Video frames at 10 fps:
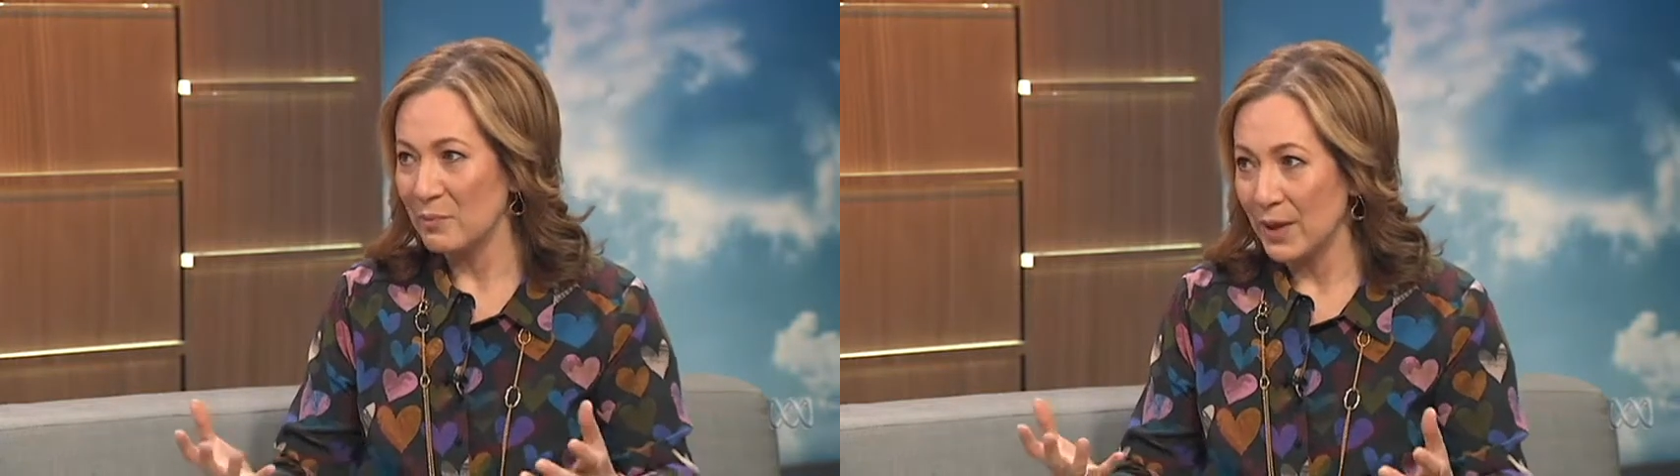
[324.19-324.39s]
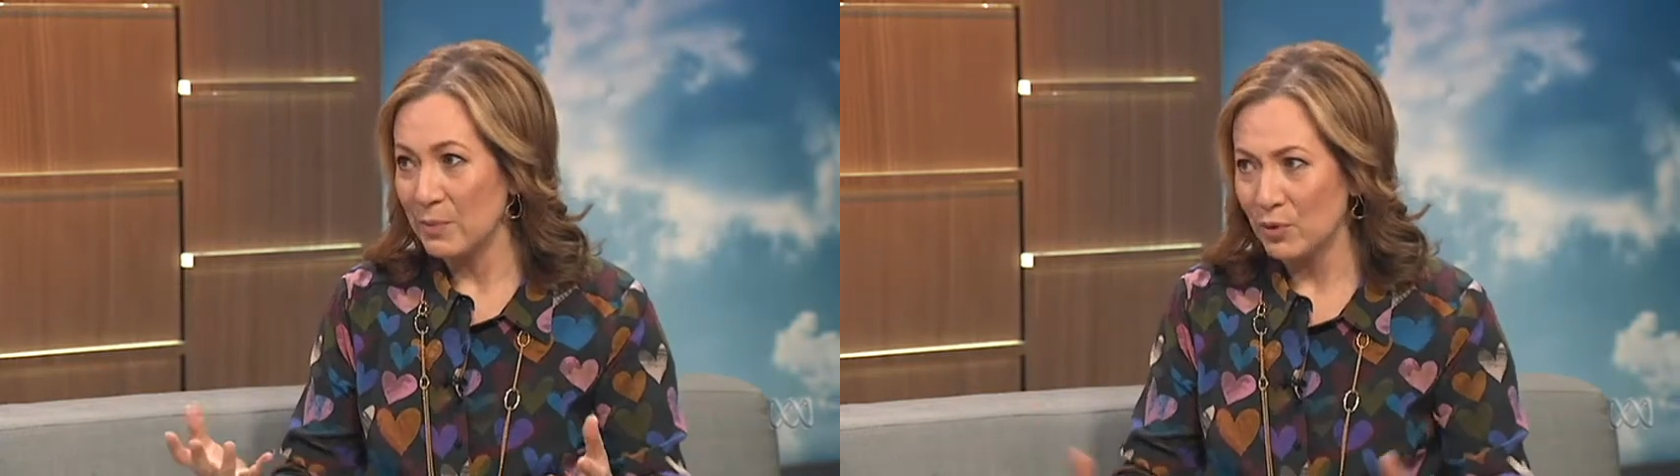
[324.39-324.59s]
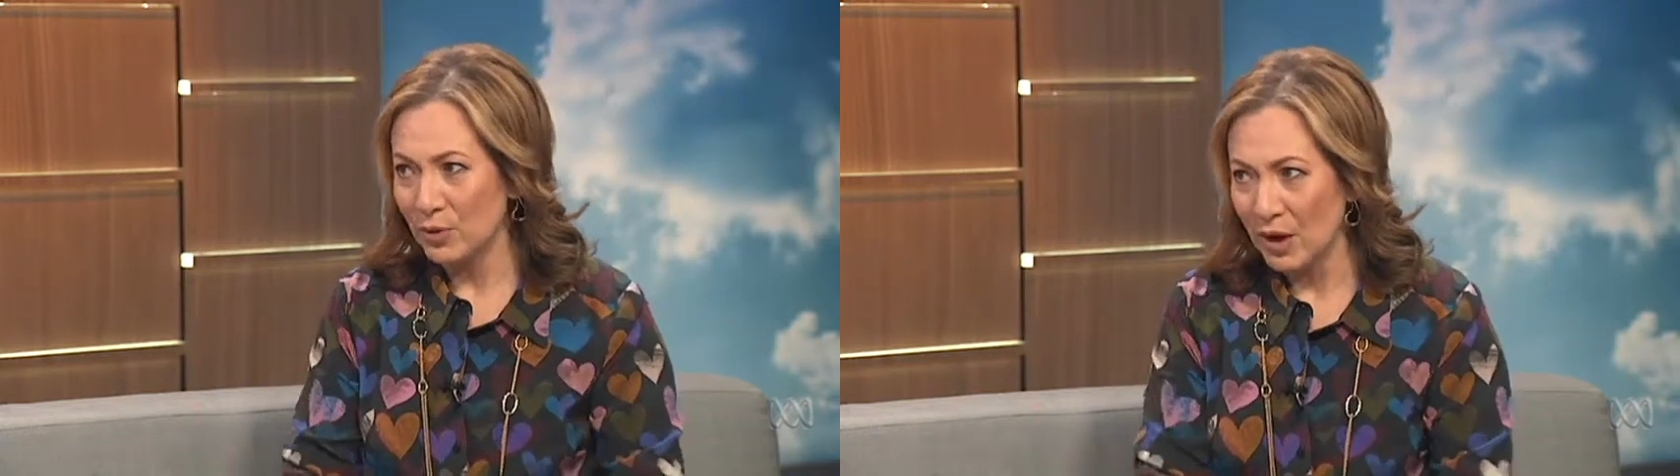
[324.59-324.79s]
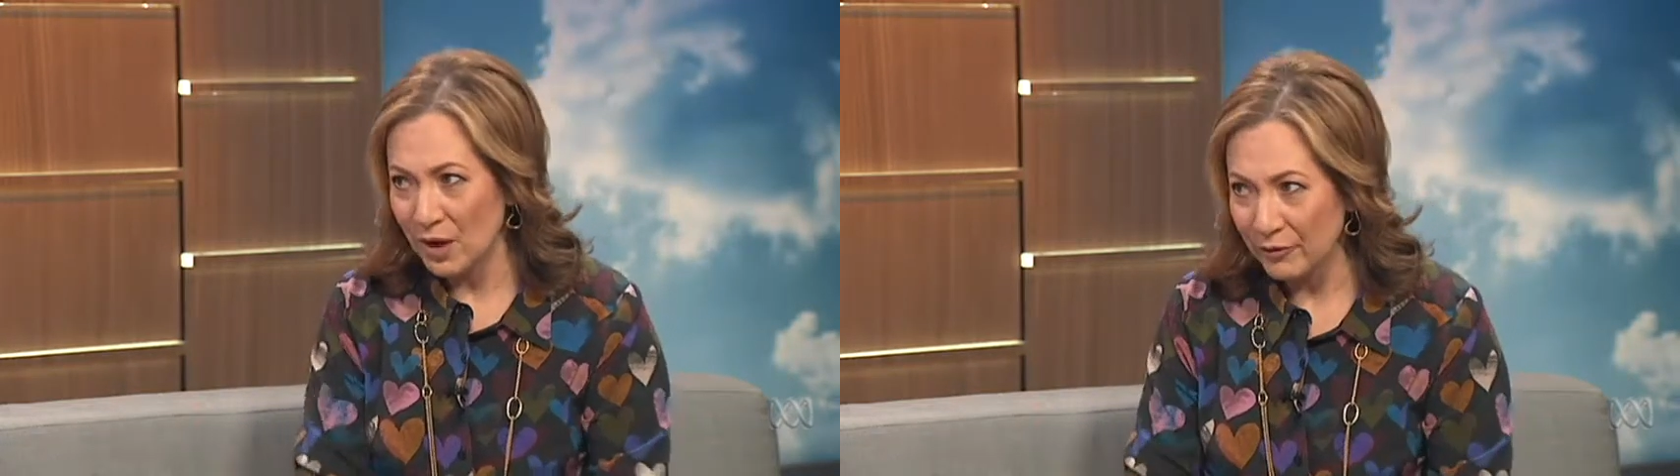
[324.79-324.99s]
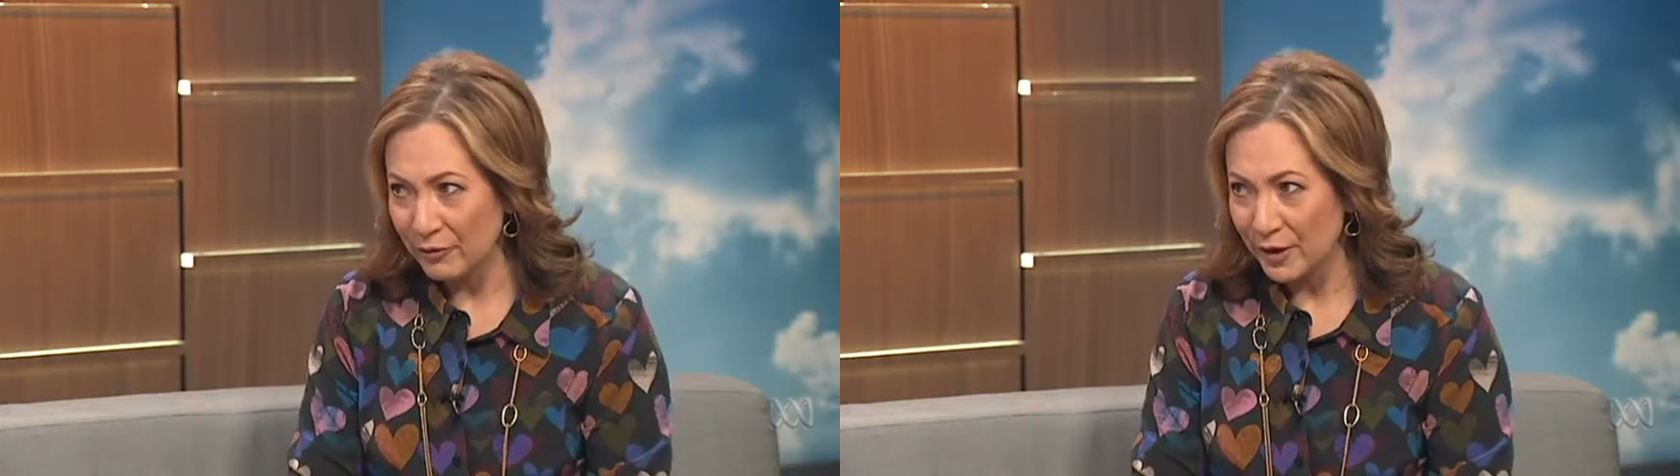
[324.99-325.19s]
they bought
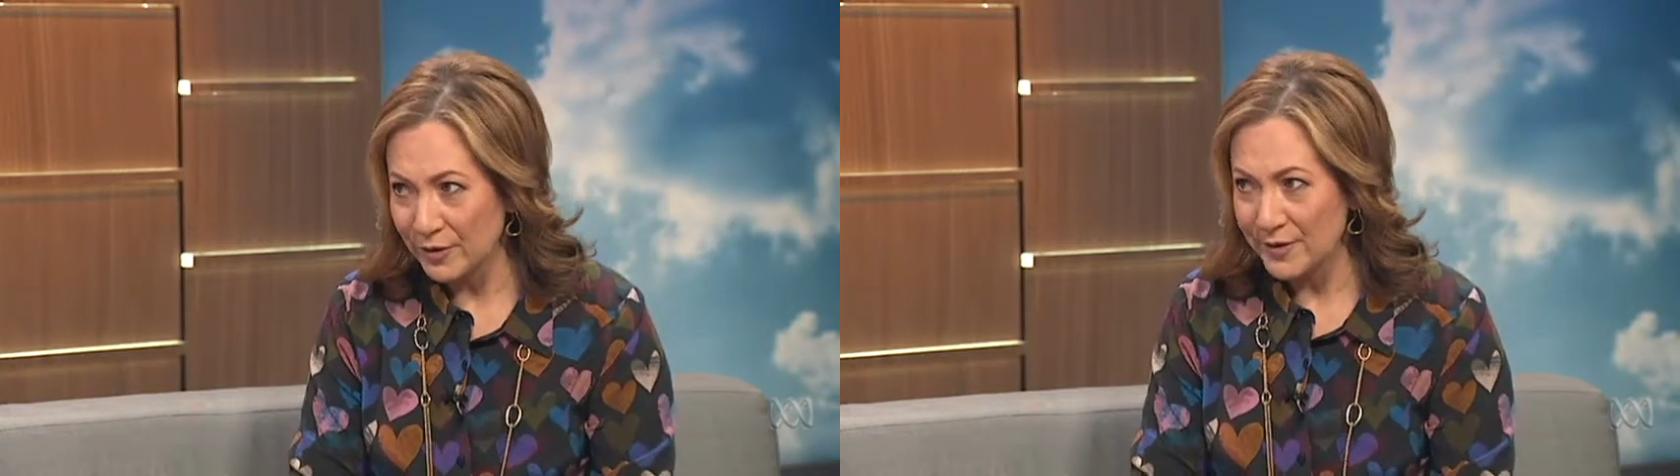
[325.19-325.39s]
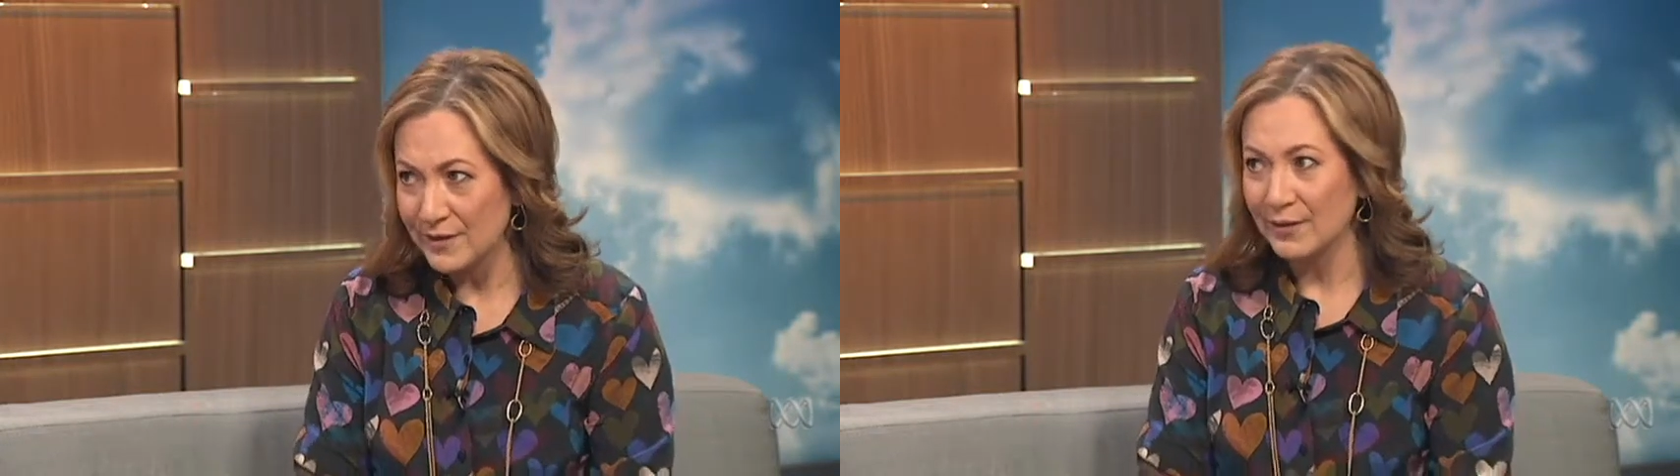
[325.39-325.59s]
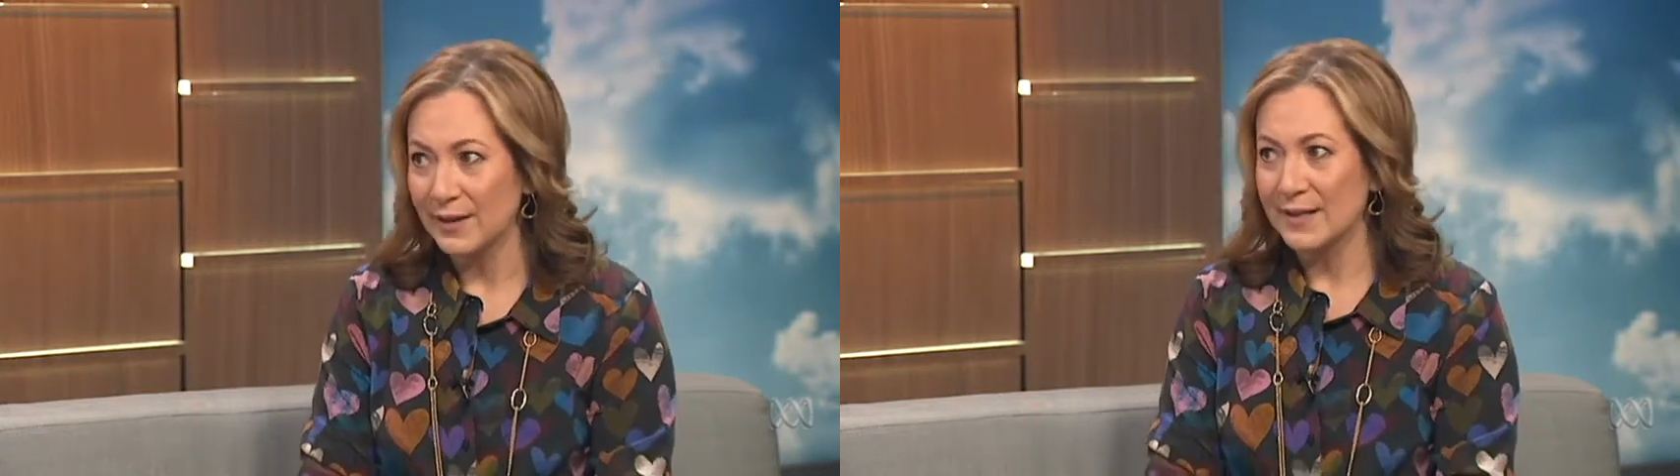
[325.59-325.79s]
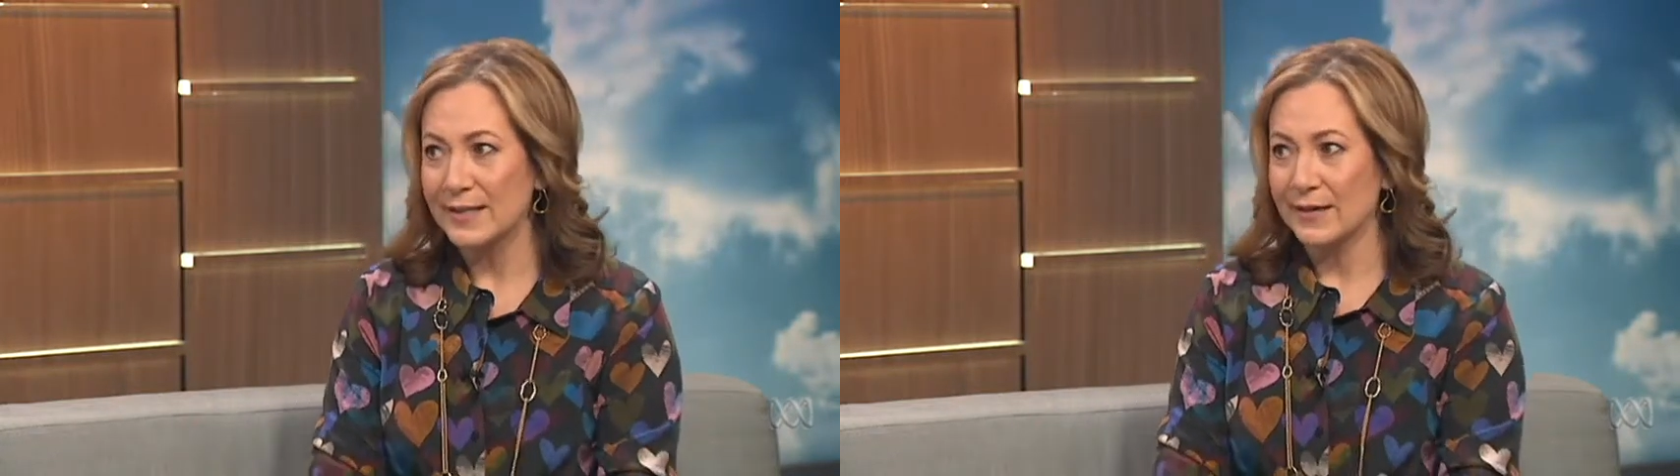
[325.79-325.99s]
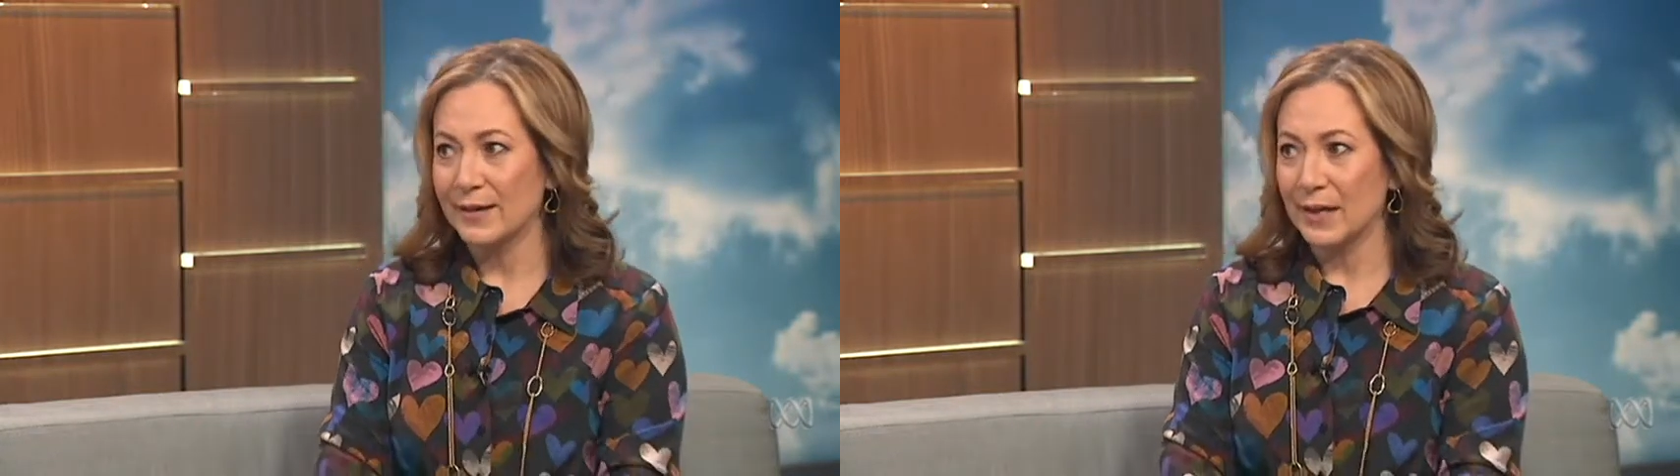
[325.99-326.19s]
iPhones and things
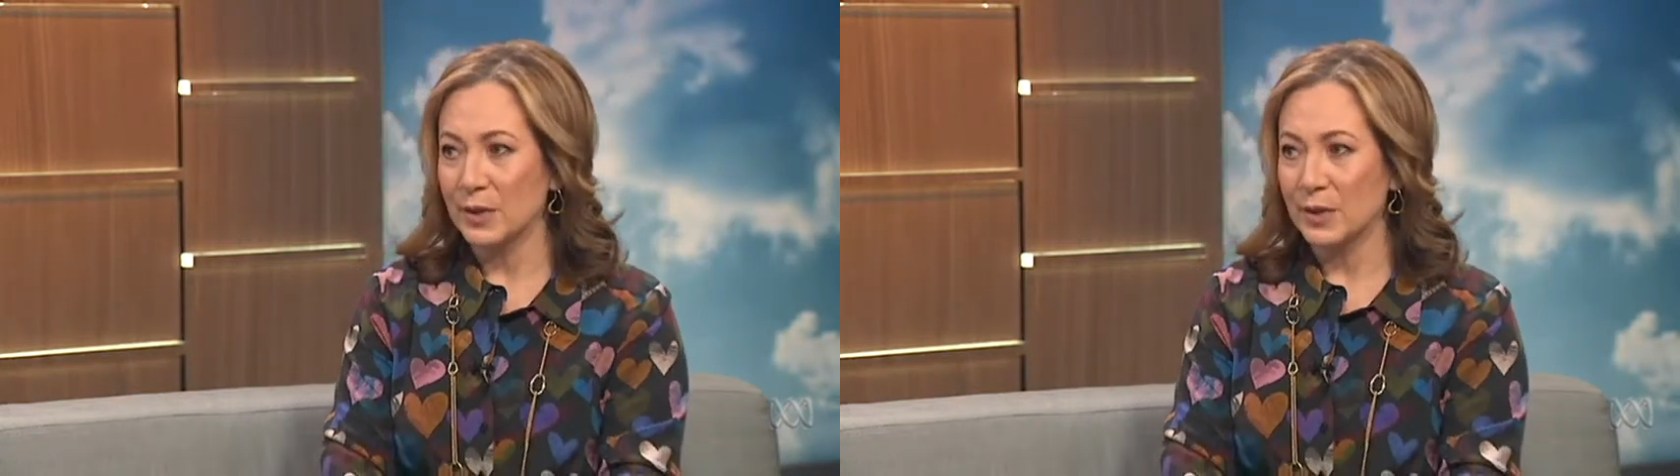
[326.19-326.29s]
like that.